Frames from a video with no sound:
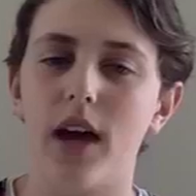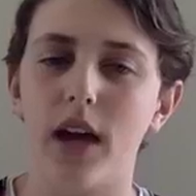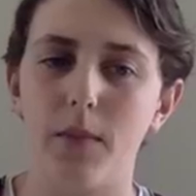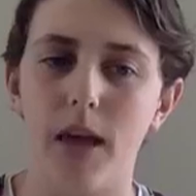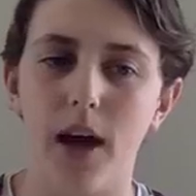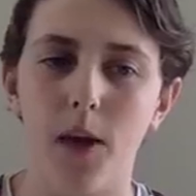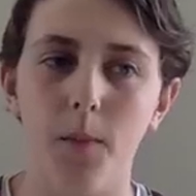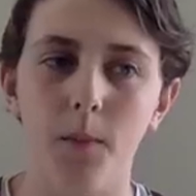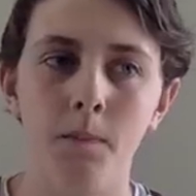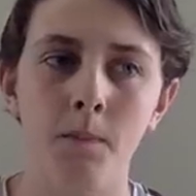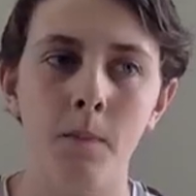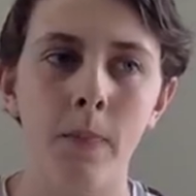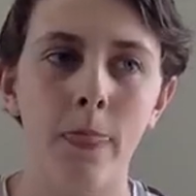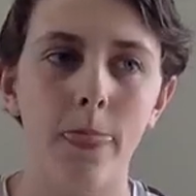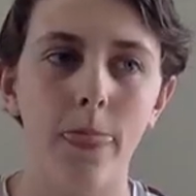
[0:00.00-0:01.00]
about
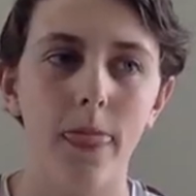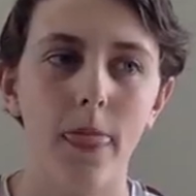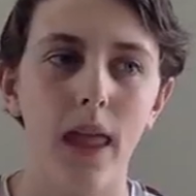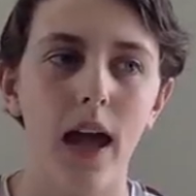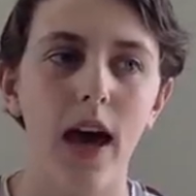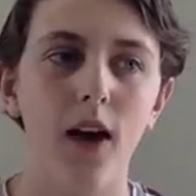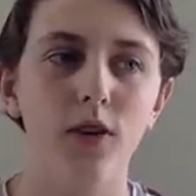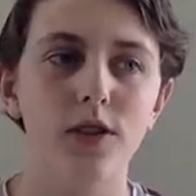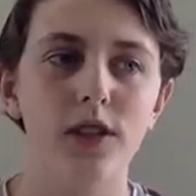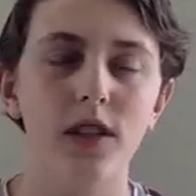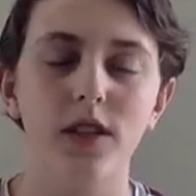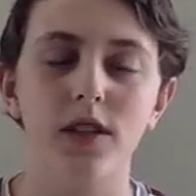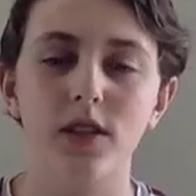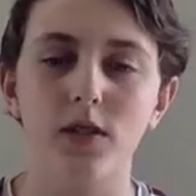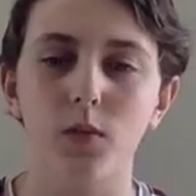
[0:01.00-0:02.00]
how
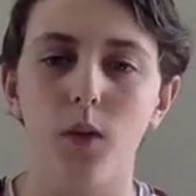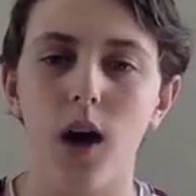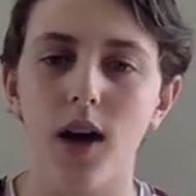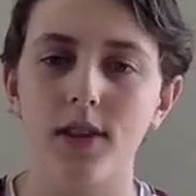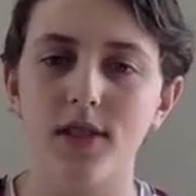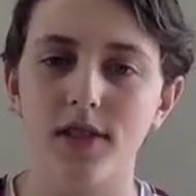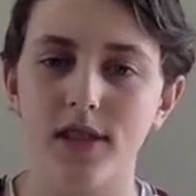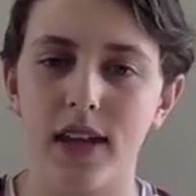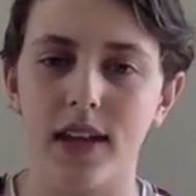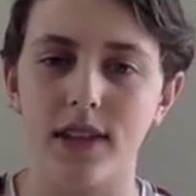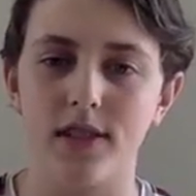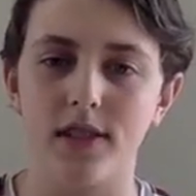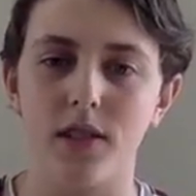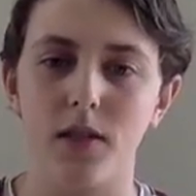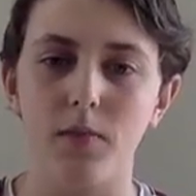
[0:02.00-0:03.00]
she just wants
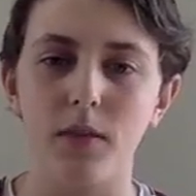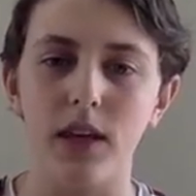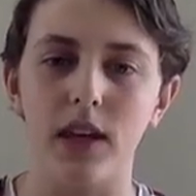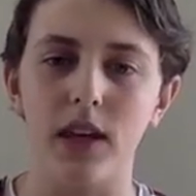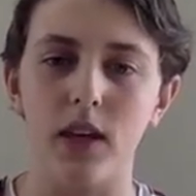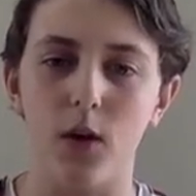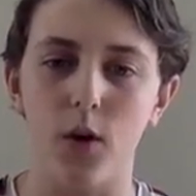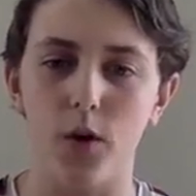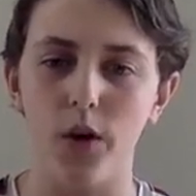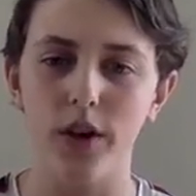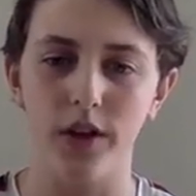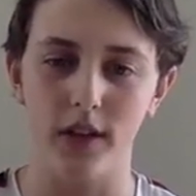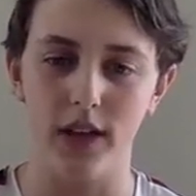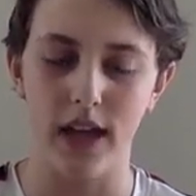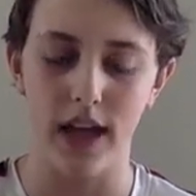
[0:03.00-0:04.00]
things to be
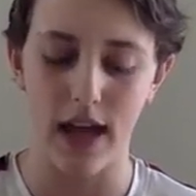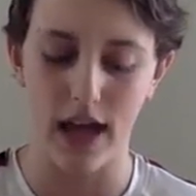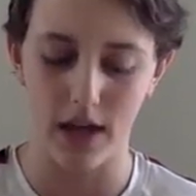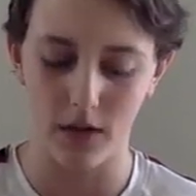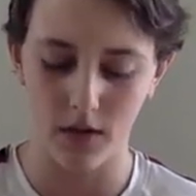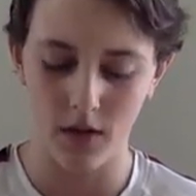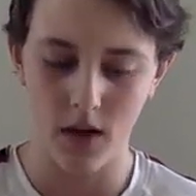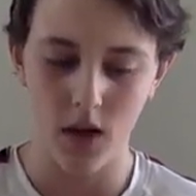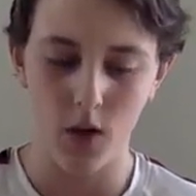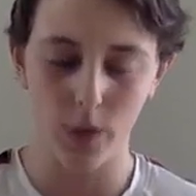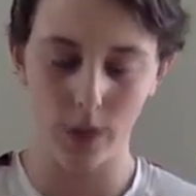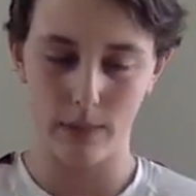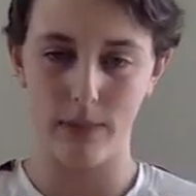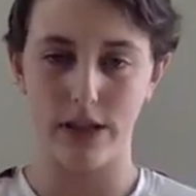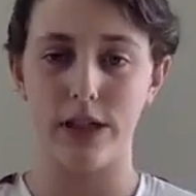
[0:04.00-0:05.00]
orderly. And
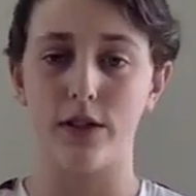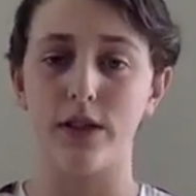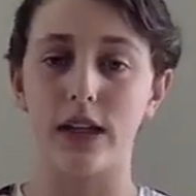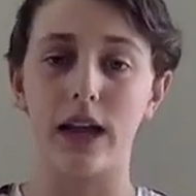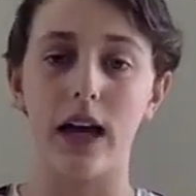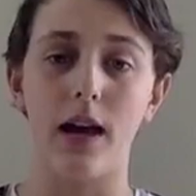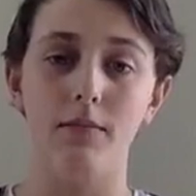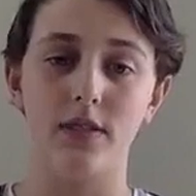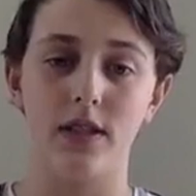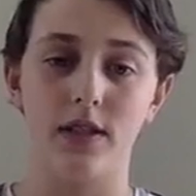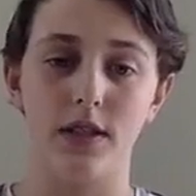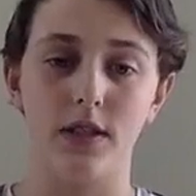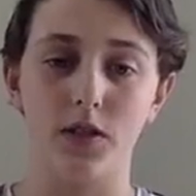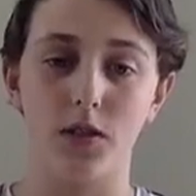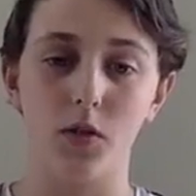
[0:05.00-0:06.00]
when Matilda comes
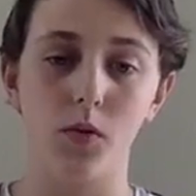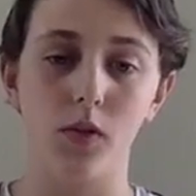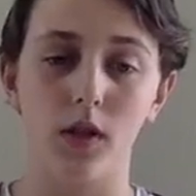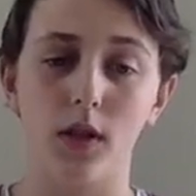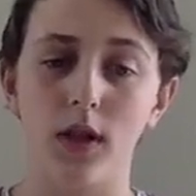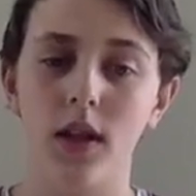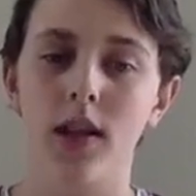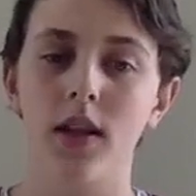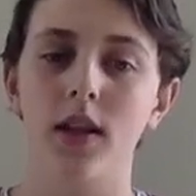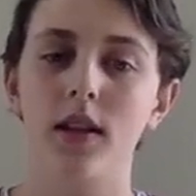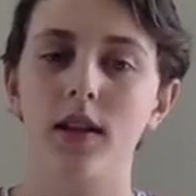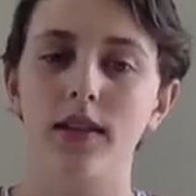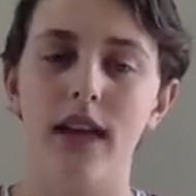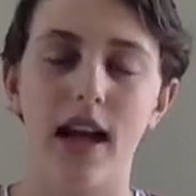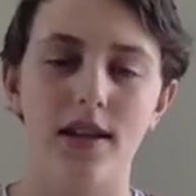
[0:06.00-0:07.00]
into school,
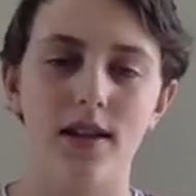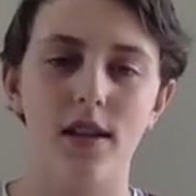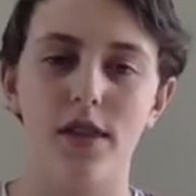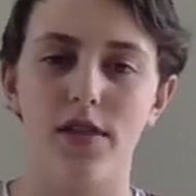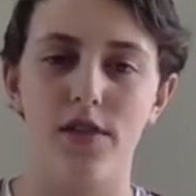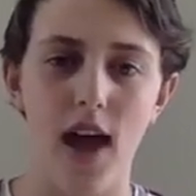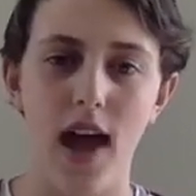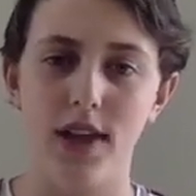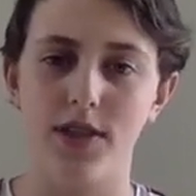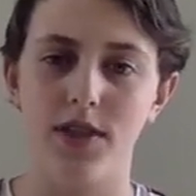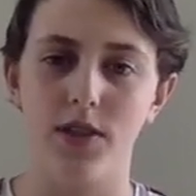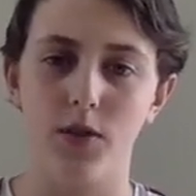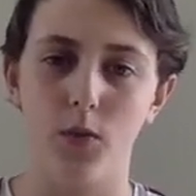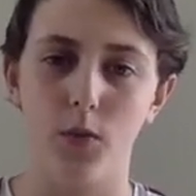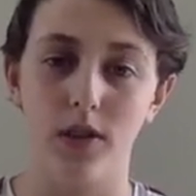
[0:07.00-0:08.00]
that's a threat
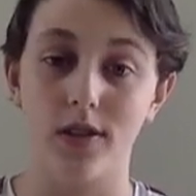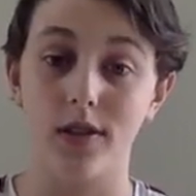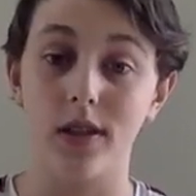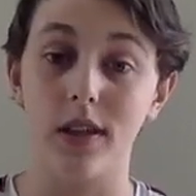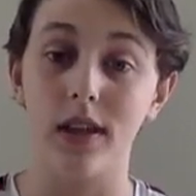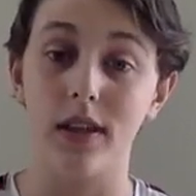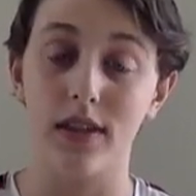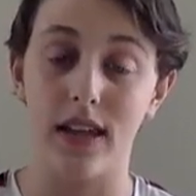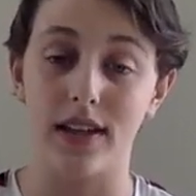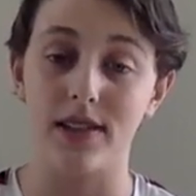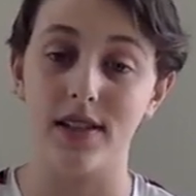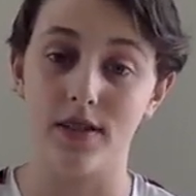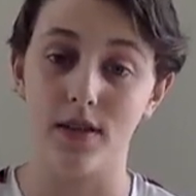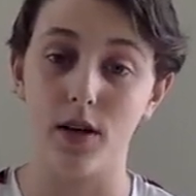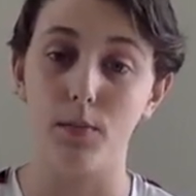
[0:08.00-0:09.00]
to what she
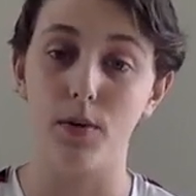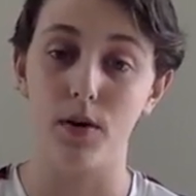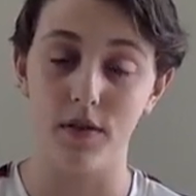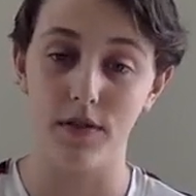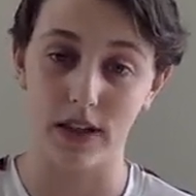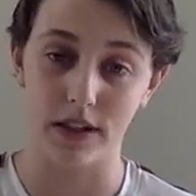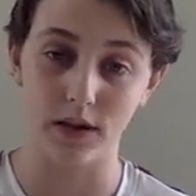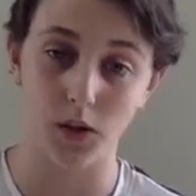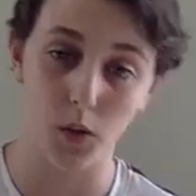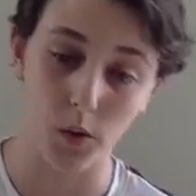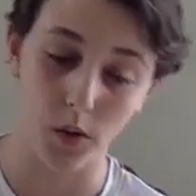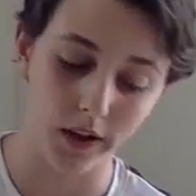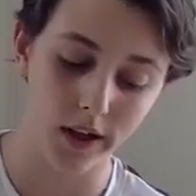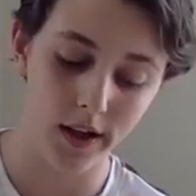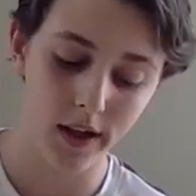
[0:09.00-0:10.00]
thinks is her perfect
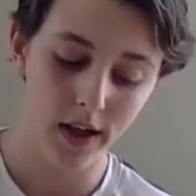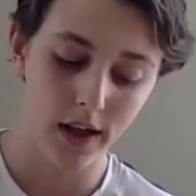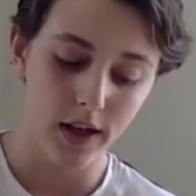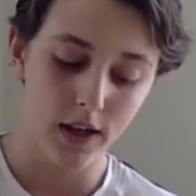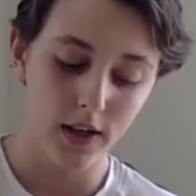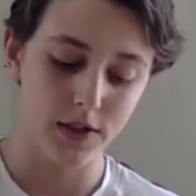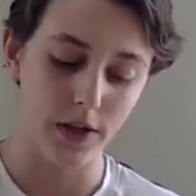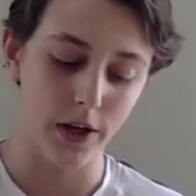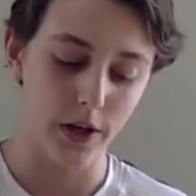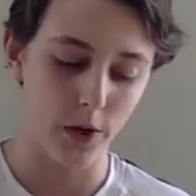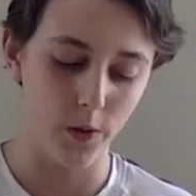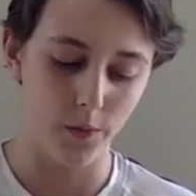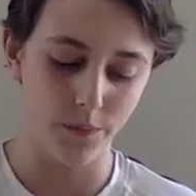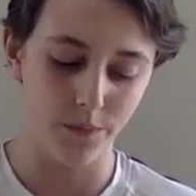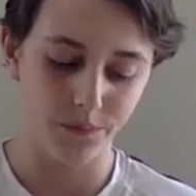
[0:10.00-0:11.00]
school. So